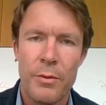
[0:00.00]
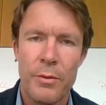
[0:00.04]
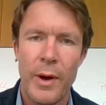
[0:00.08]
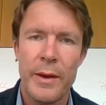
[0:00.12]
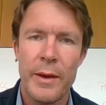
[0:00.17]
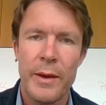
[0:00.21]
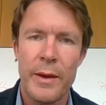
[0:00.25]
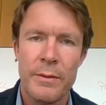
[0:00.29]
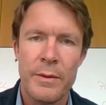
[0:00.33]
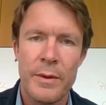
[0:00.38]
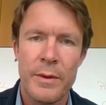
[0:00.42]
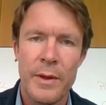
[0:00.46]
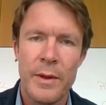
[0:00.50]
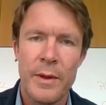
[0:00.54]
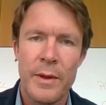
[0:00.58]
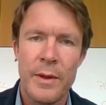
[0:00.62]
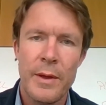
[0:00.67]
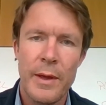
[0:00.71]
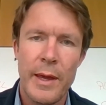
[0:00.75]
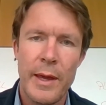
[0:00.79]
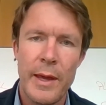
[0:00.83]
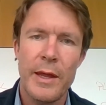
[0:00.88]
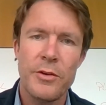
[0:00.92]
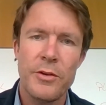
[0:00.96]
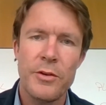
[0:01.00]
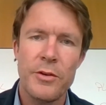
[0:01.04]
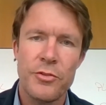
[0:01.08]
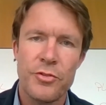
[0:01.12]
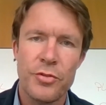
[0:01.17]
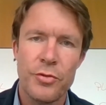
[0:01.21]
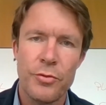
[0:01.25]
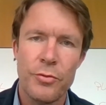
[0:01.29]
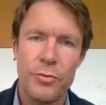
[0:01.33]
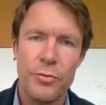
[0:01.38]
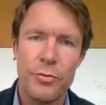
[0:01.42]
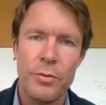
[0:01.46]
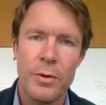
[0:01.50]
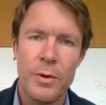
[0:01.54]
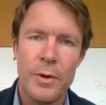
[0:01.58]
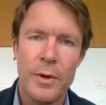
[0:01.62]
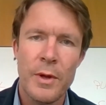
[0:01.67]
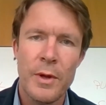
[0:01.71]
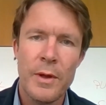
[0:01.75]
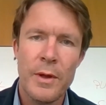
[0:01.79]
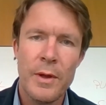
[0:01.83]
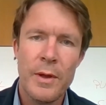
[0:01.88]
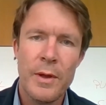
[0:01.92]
one, and two,